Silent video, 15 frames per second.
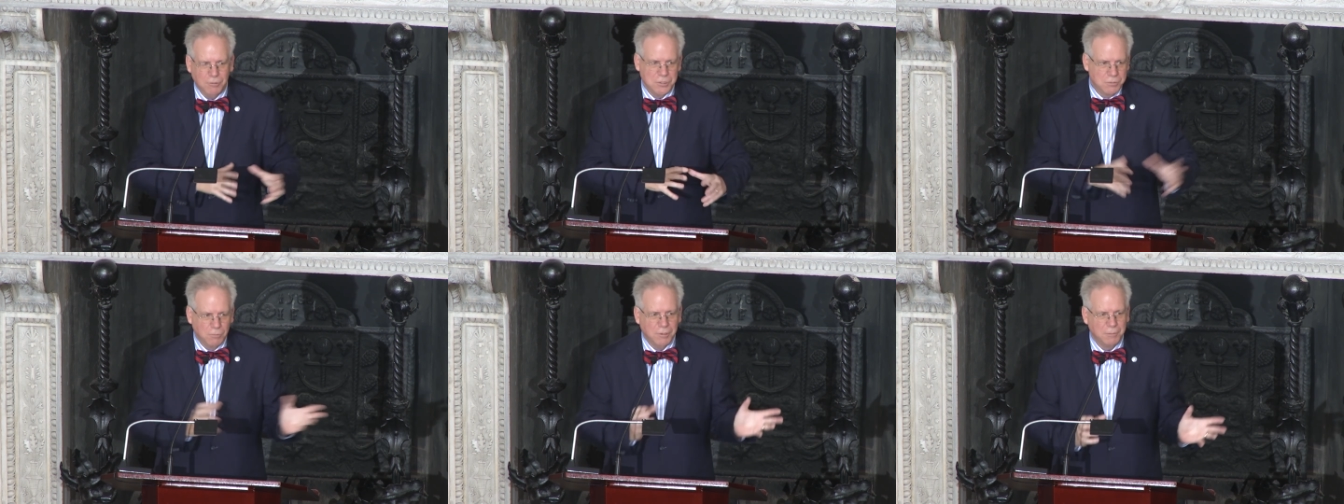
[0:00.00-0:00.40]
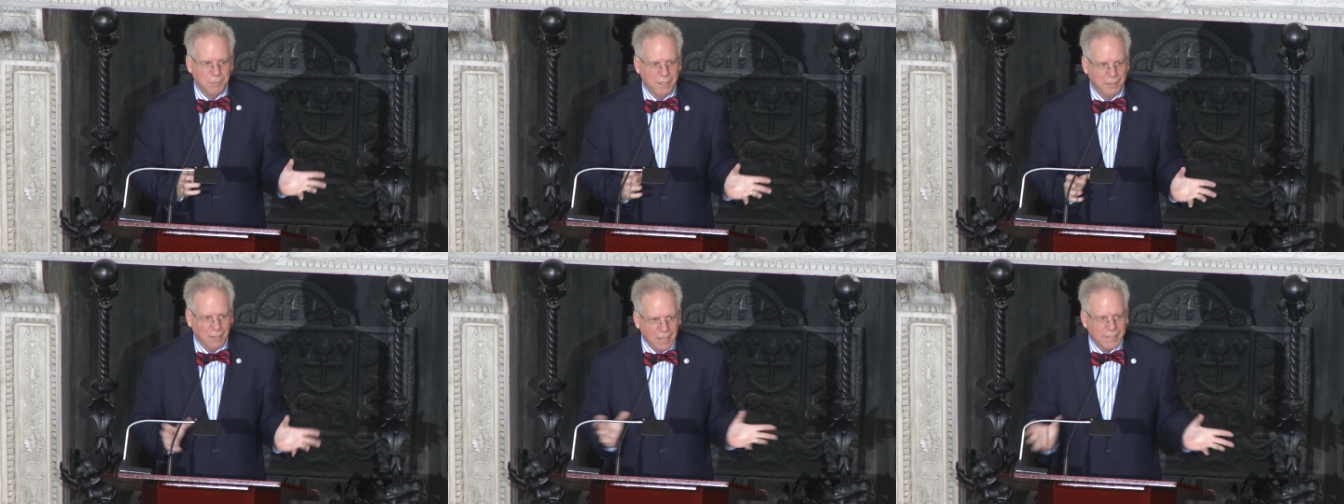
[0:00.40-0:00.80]
which would have
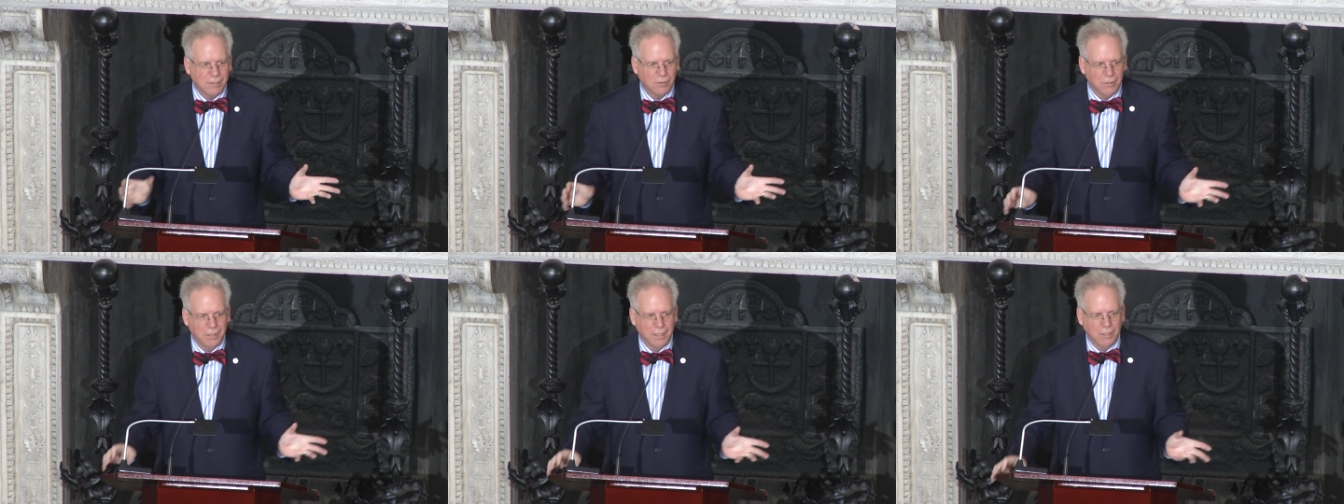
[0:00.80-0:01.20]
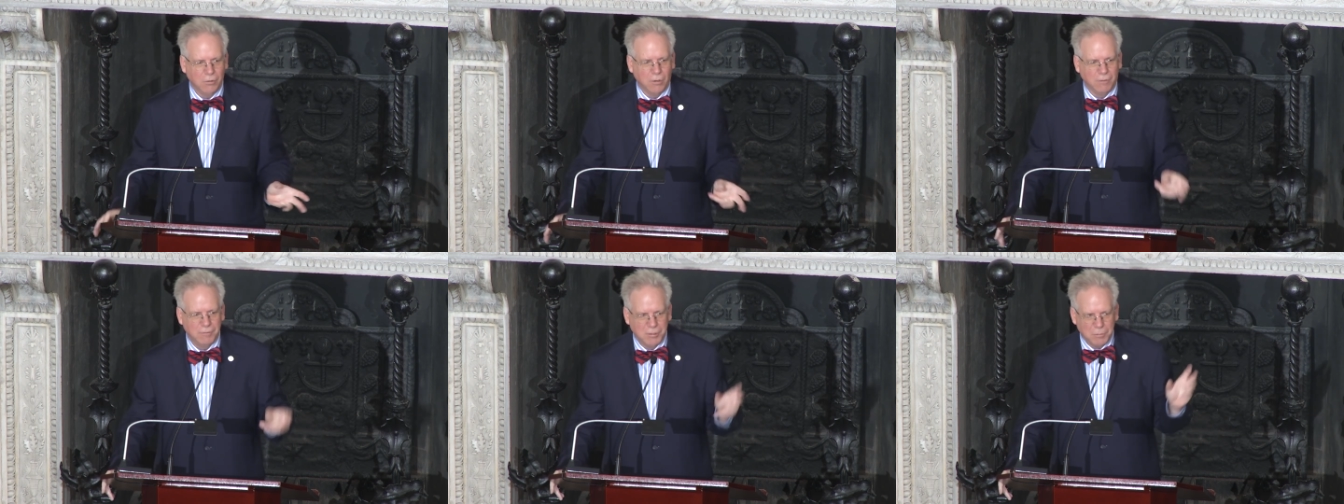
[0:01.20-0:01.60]
been likely,
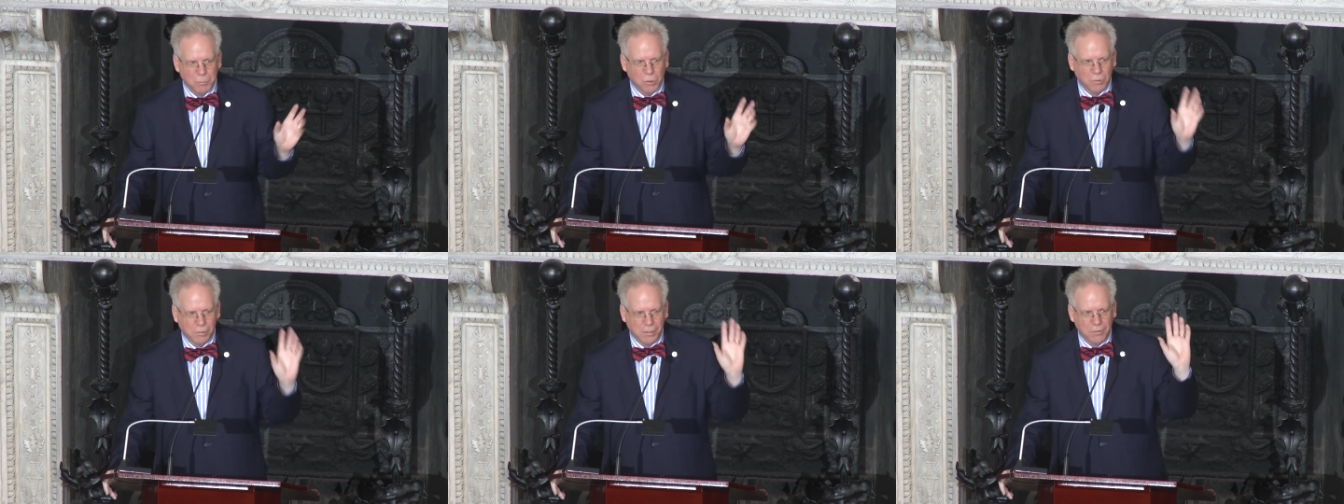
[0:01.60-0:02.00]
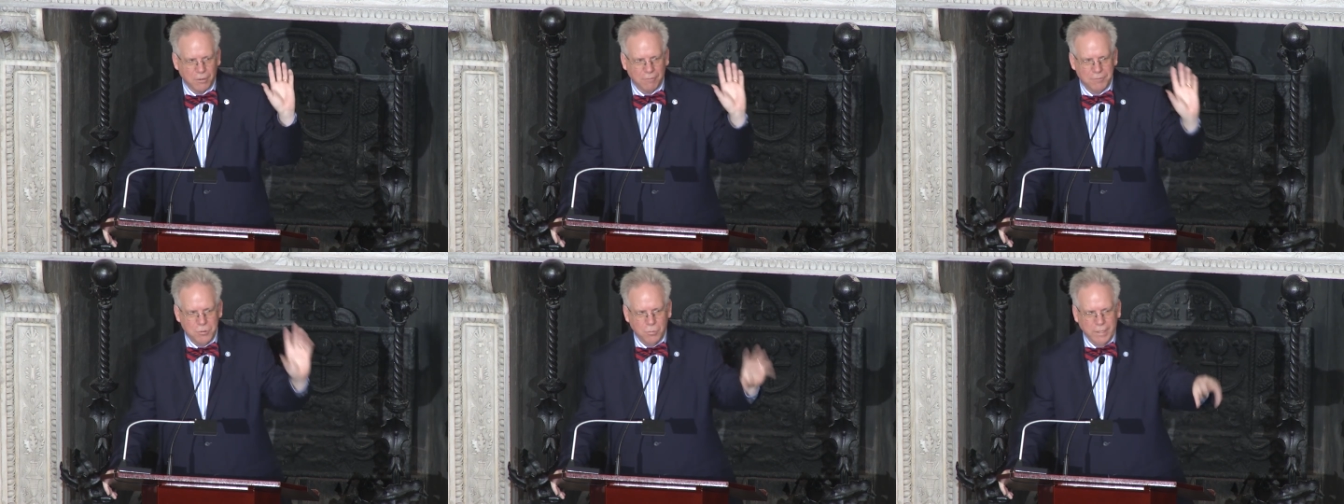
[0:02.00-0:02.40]
or if you had broken
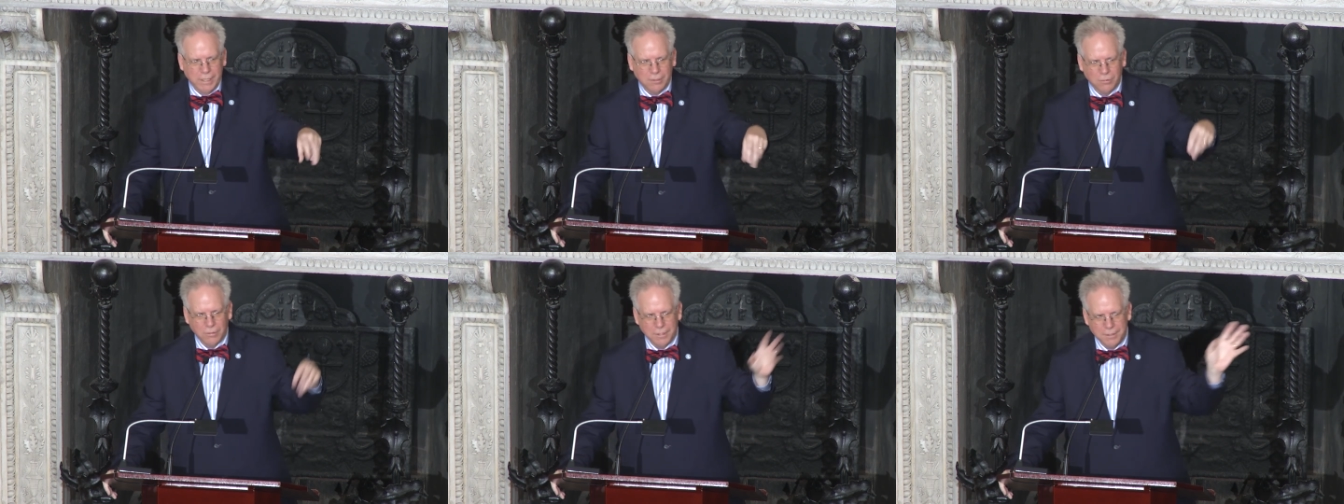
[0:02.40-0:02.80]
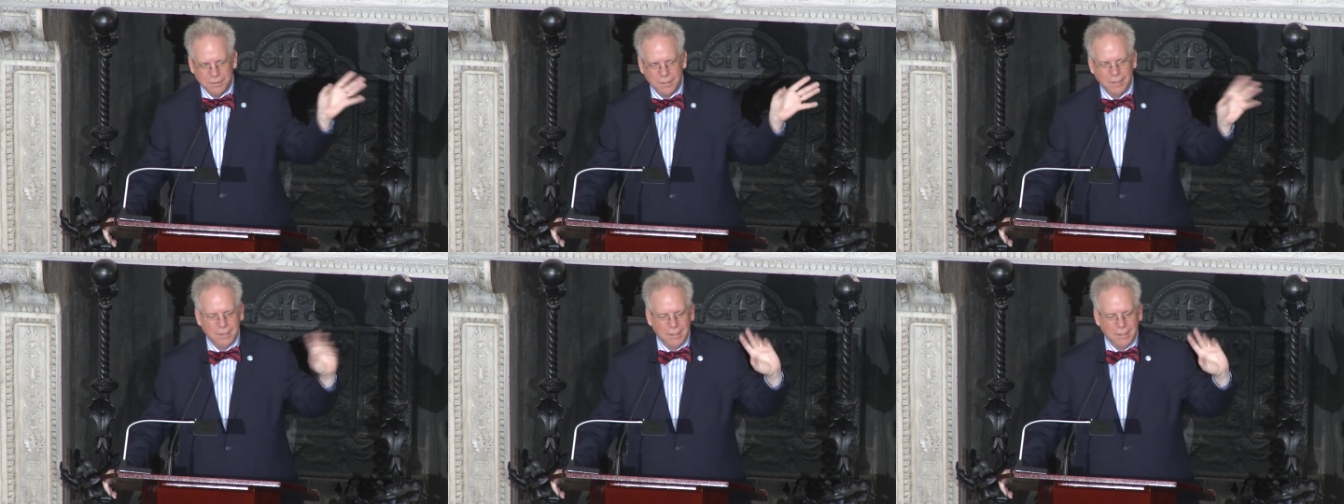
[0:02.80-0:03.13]
off New England,